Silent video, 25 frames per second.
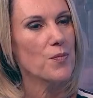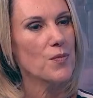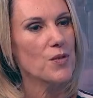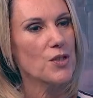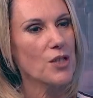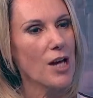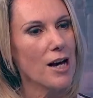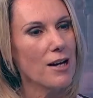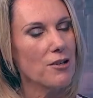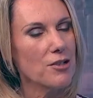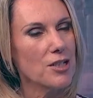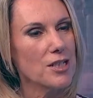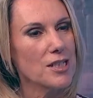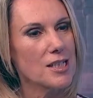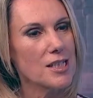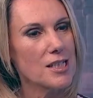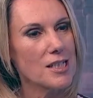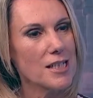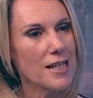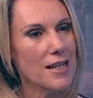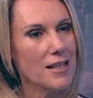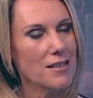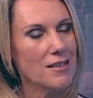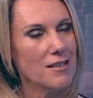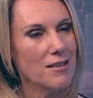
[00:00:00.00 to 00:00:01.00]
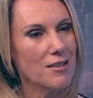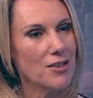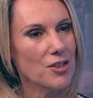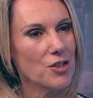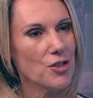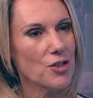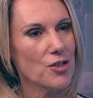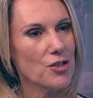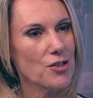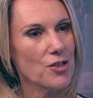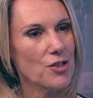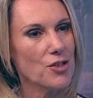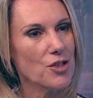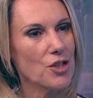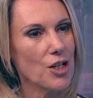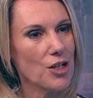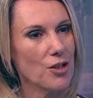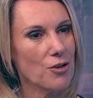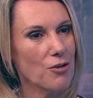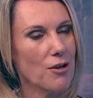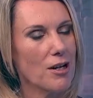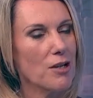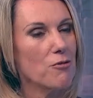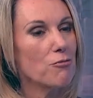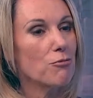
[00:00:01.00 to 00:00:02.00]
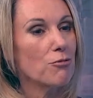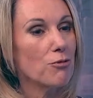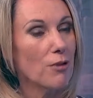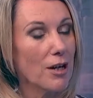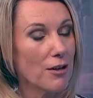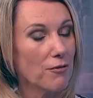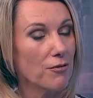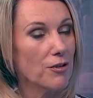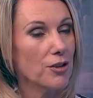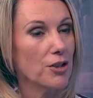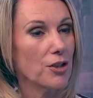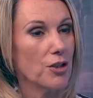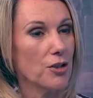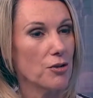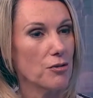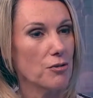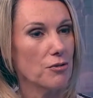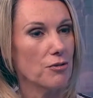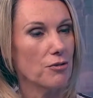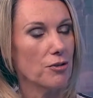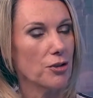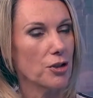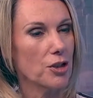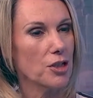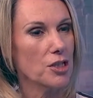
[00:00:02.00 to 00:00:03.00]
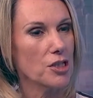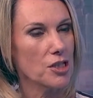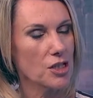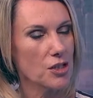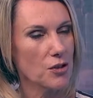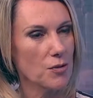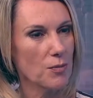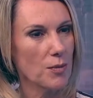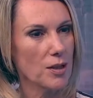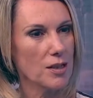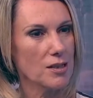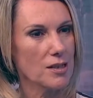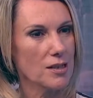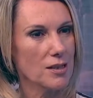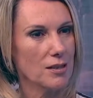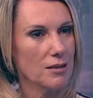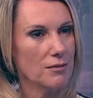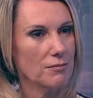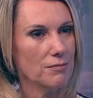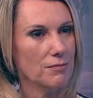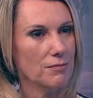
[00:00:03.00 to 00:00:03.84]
So how does the DSR generate revenue for consumers?